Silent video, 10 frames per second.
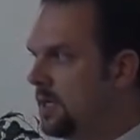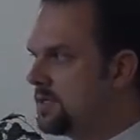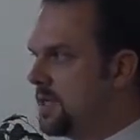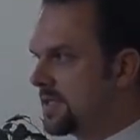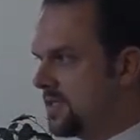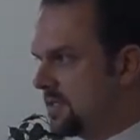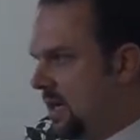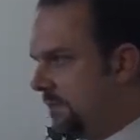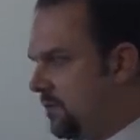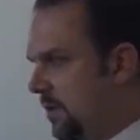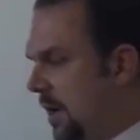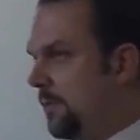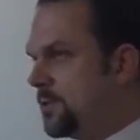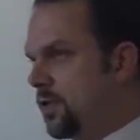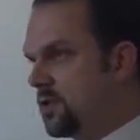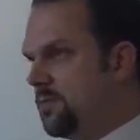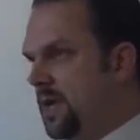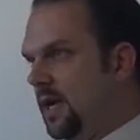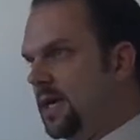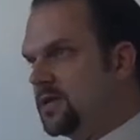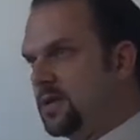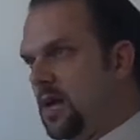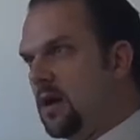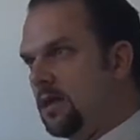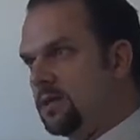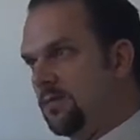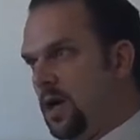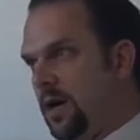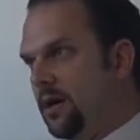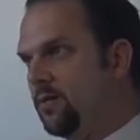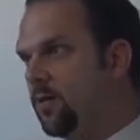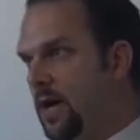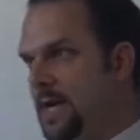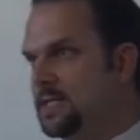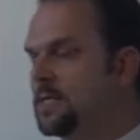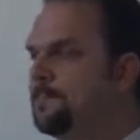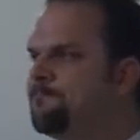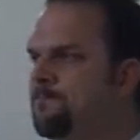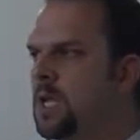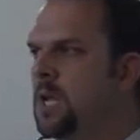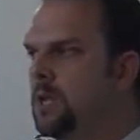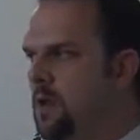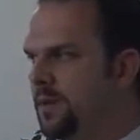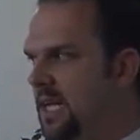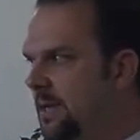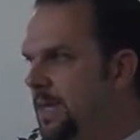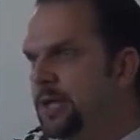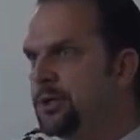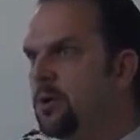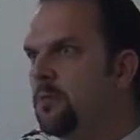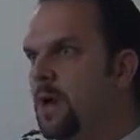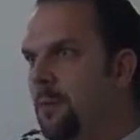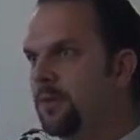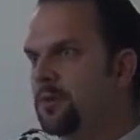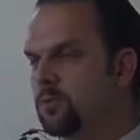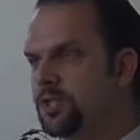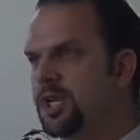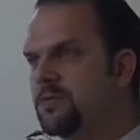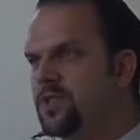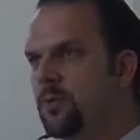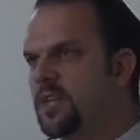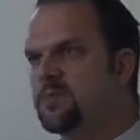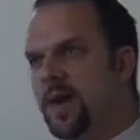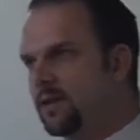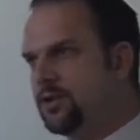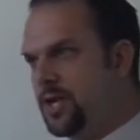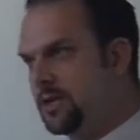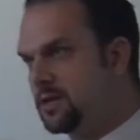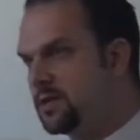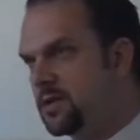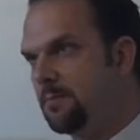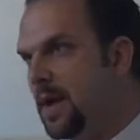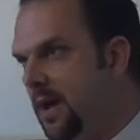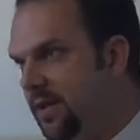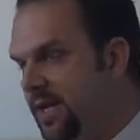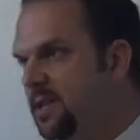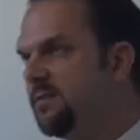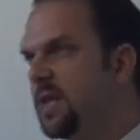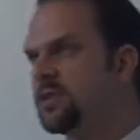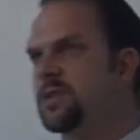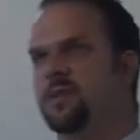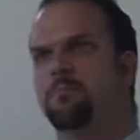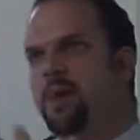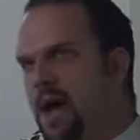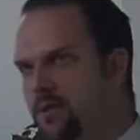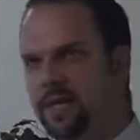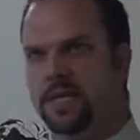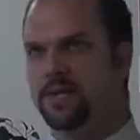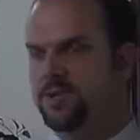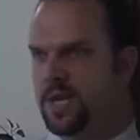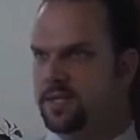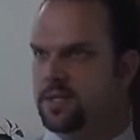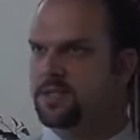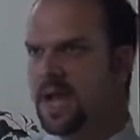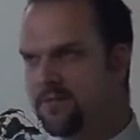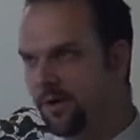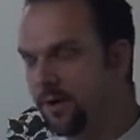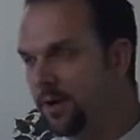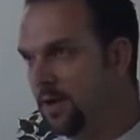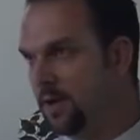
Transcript: Sets itself up, so to speak, against the knowledge of God and of Christ. You have an enemy in your own members, which gives no respect to Jesus, doesn't bow the knee. The flesh doesn't bow the knee to Jesus, never.